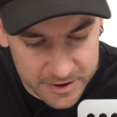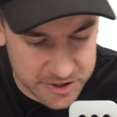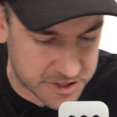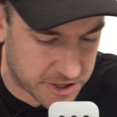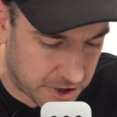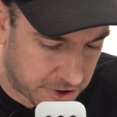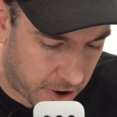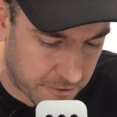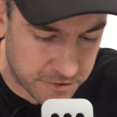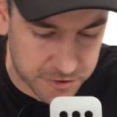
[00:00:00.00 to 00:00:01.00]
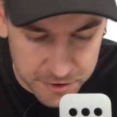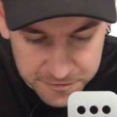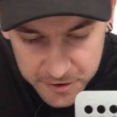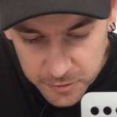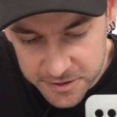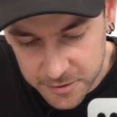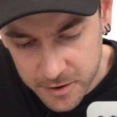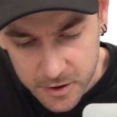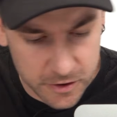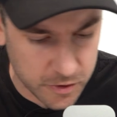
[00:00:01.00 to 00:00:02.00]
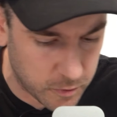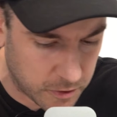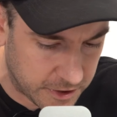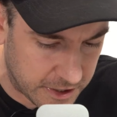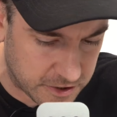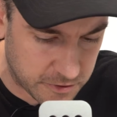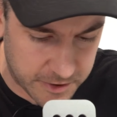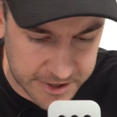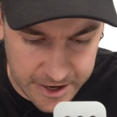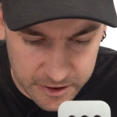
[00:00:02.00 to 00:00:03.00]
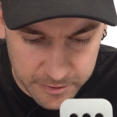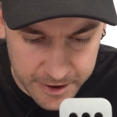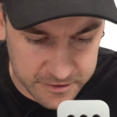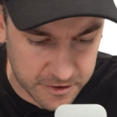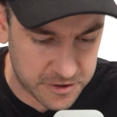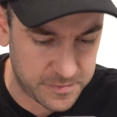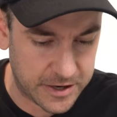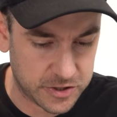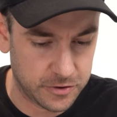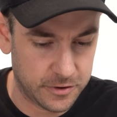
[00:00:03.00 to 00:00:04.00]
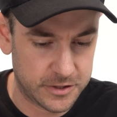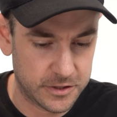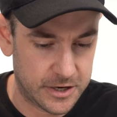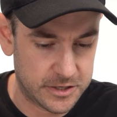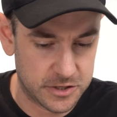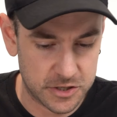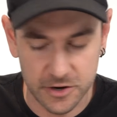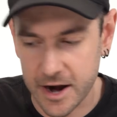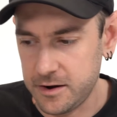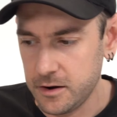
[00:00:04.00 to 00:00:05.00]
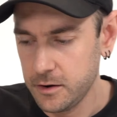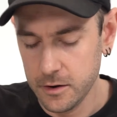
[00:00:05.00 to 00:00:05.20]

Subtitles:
But just so you know, if you do fiddle with them, you will need to recalibrate. So just make sure it's nice and straight.